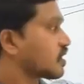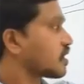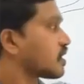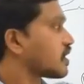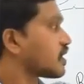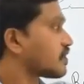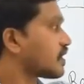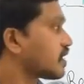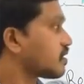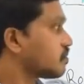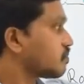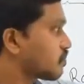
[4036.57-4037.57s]

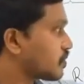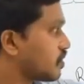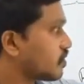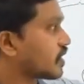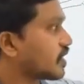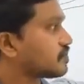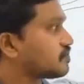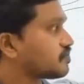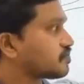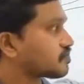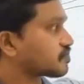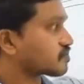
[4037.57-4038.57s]
Then below that,
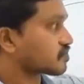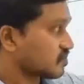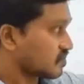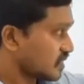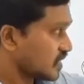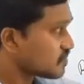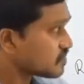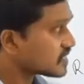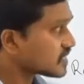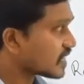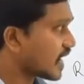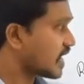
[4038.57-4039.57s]
it means
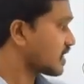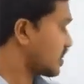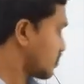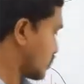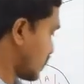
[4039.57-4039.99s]
lateral to that,